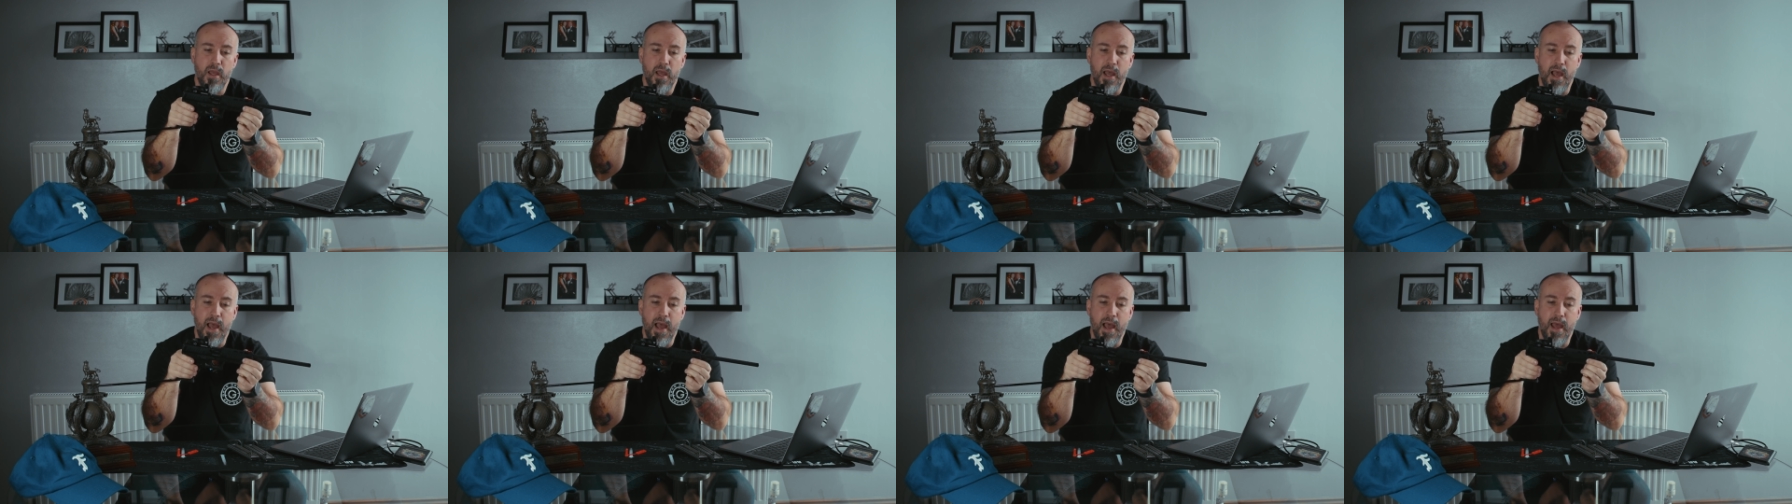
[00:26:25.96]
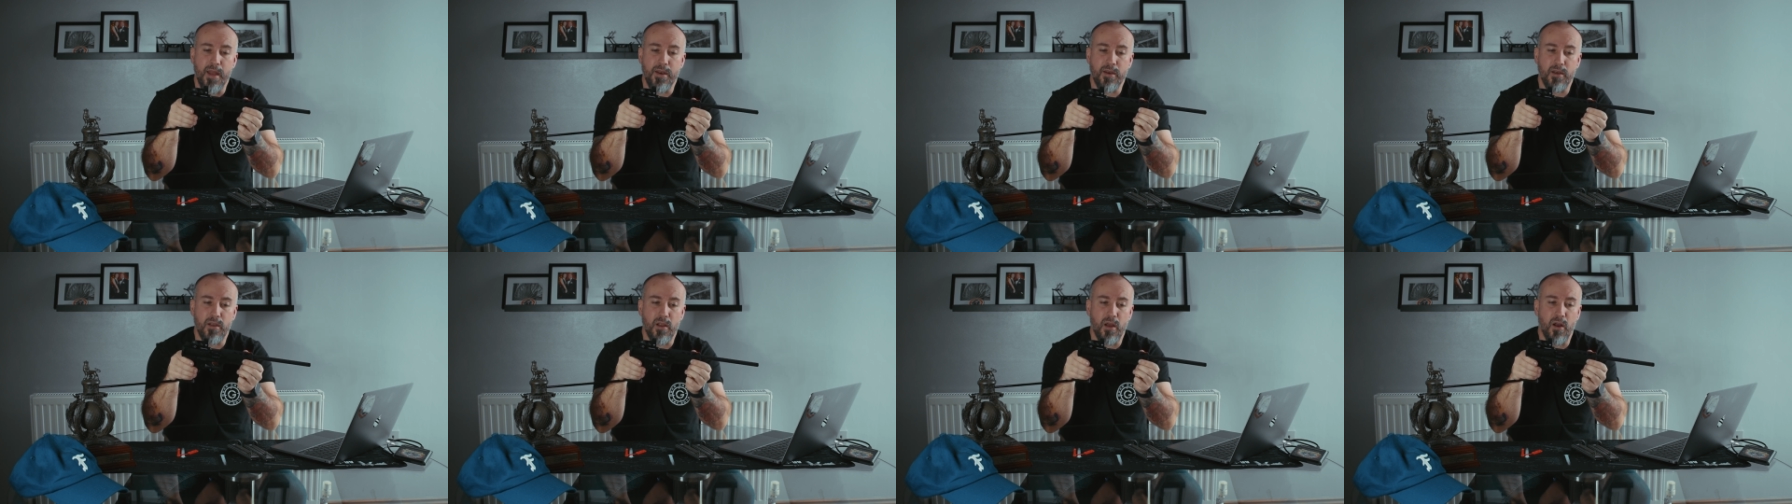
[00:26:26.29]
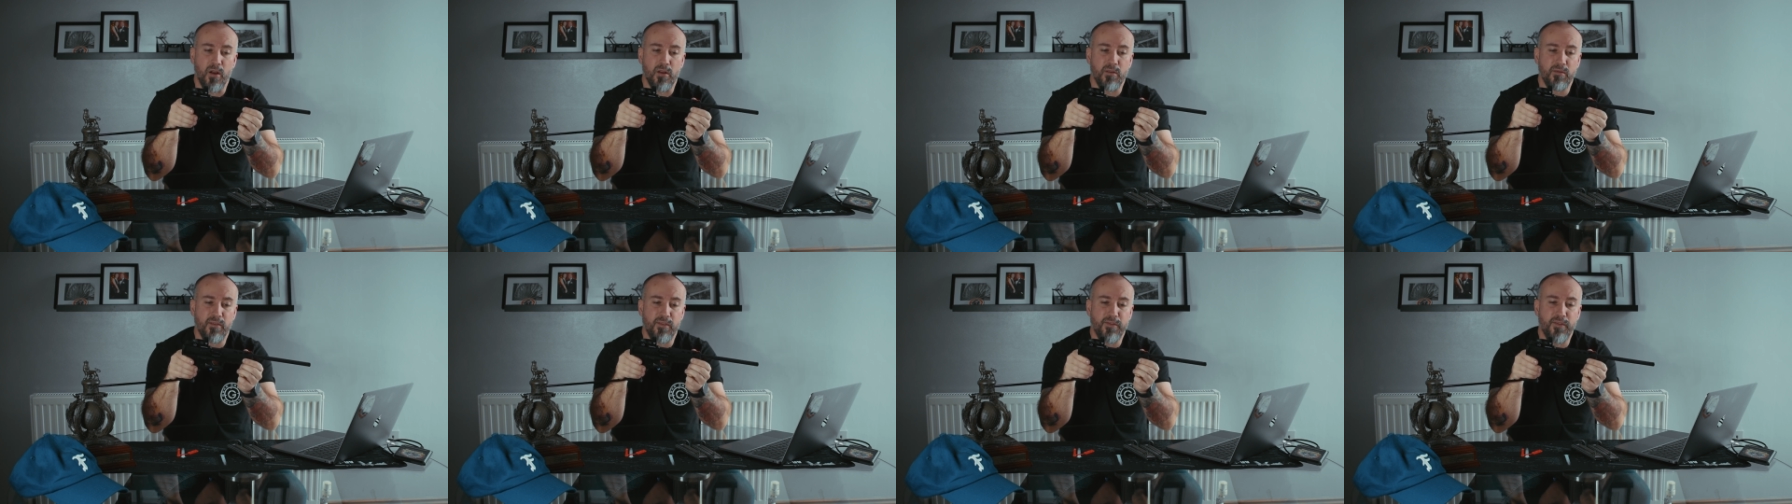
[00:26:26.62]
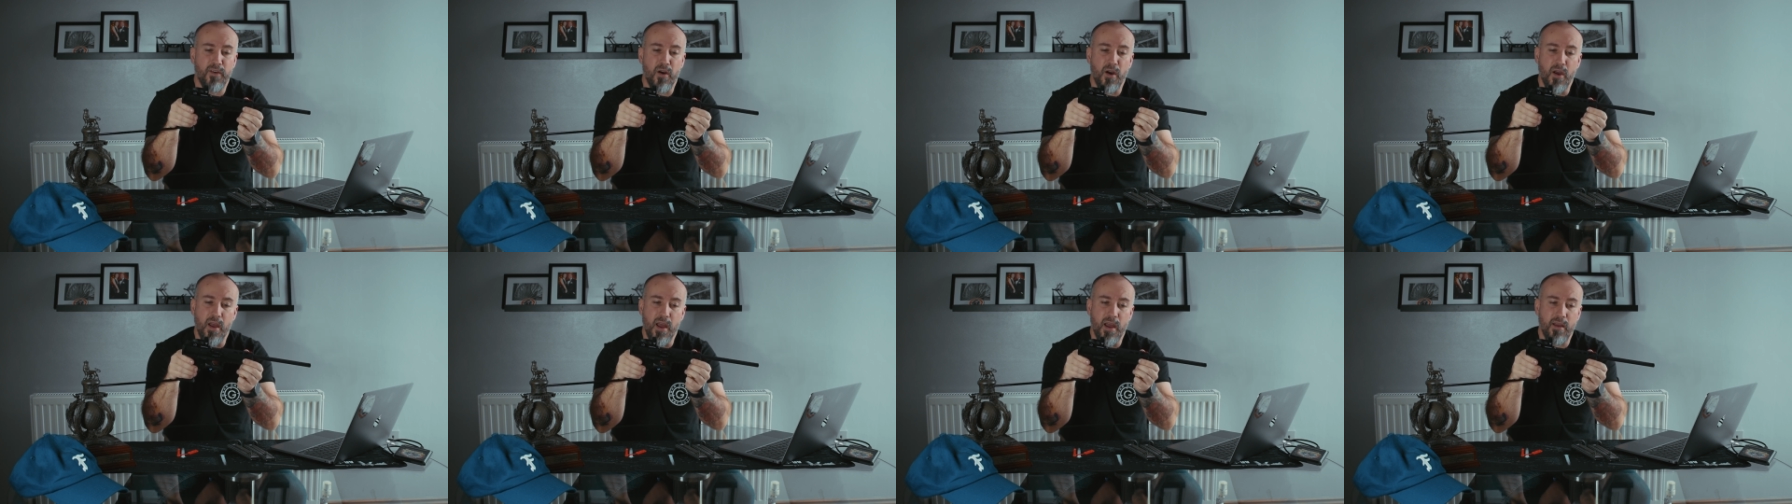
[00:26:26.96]
and I can
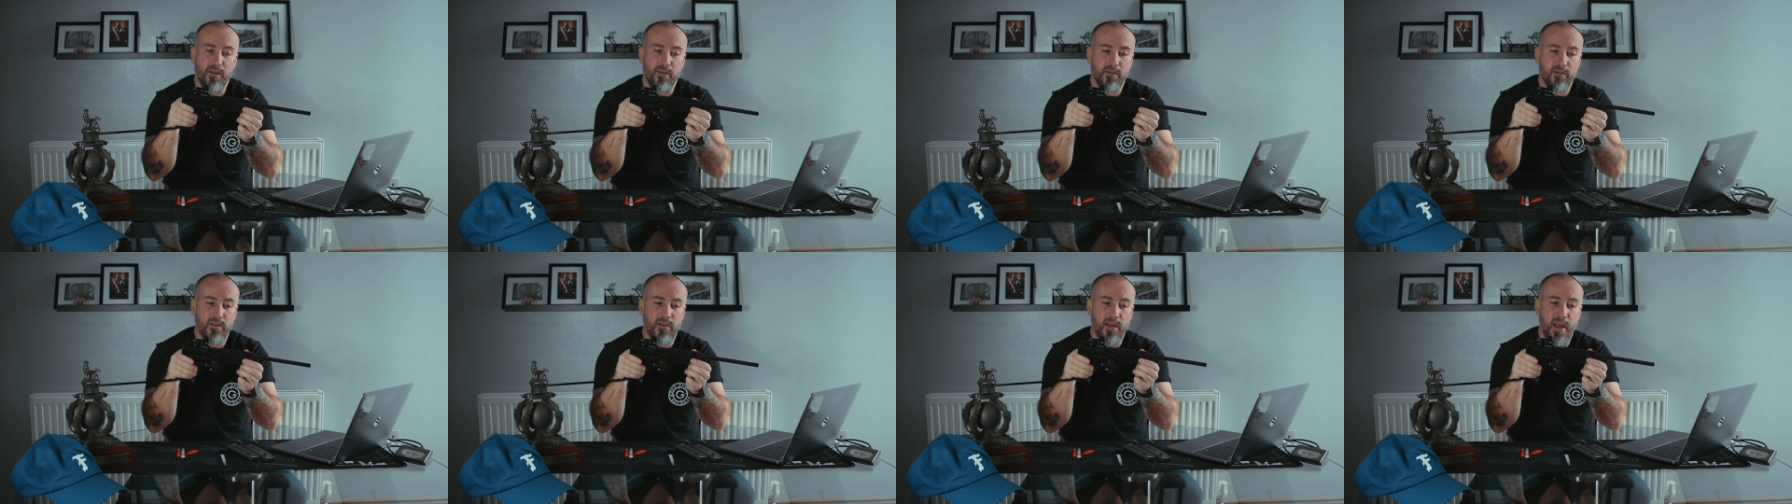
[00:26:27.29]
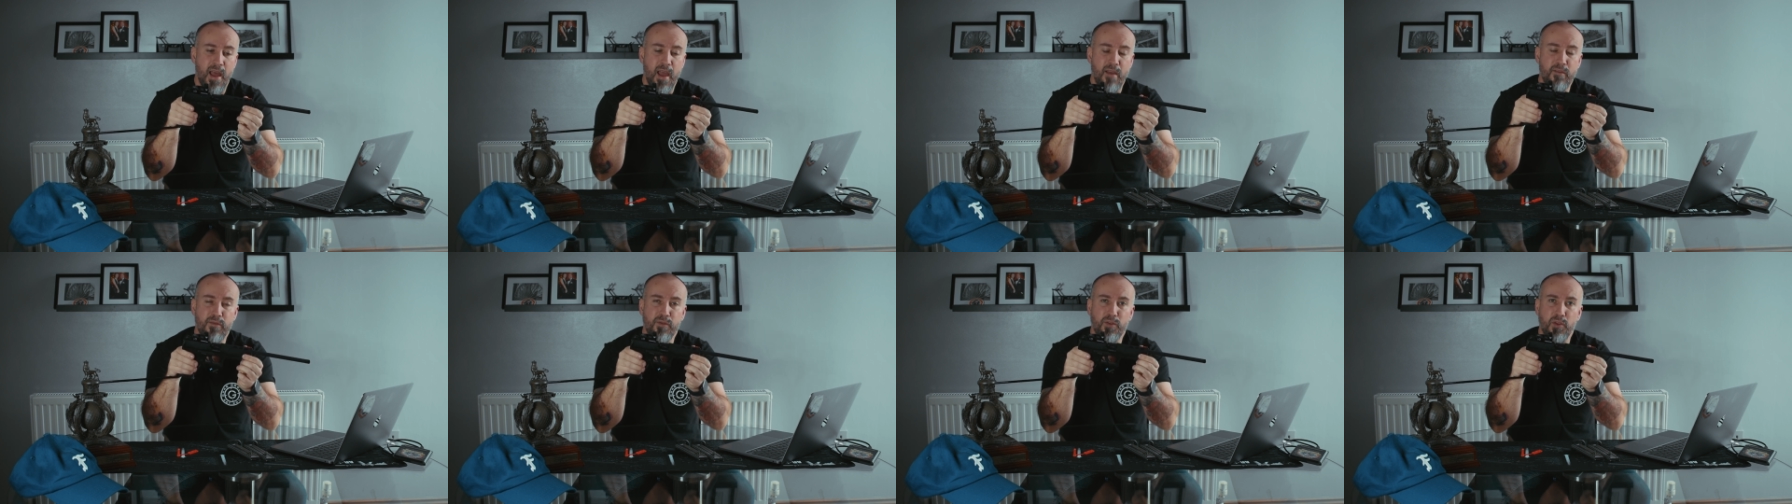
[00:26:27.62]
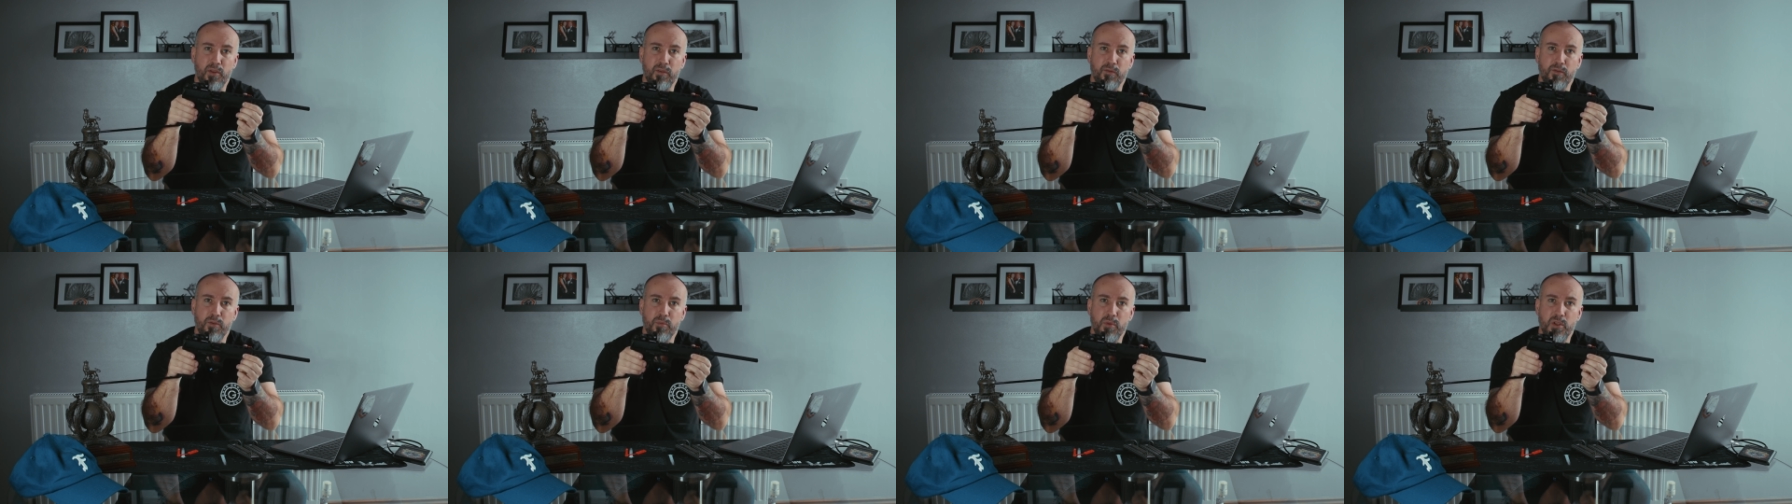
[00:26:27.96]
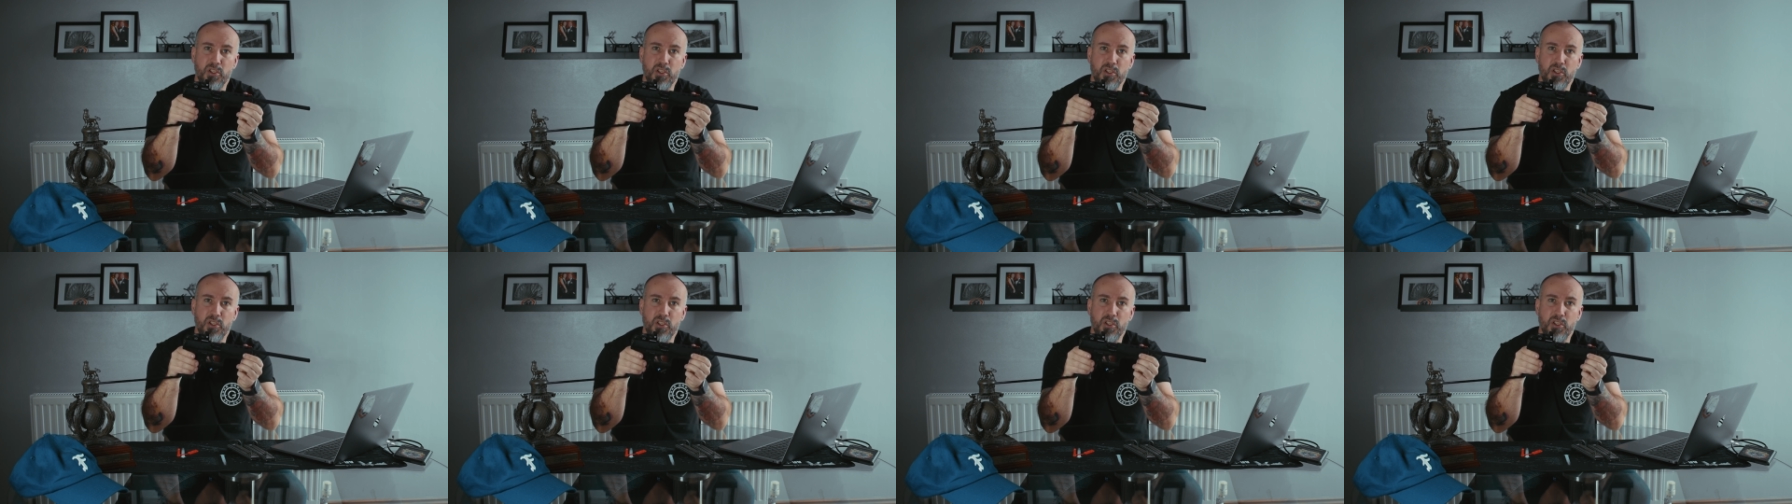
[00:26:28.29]
fire everything from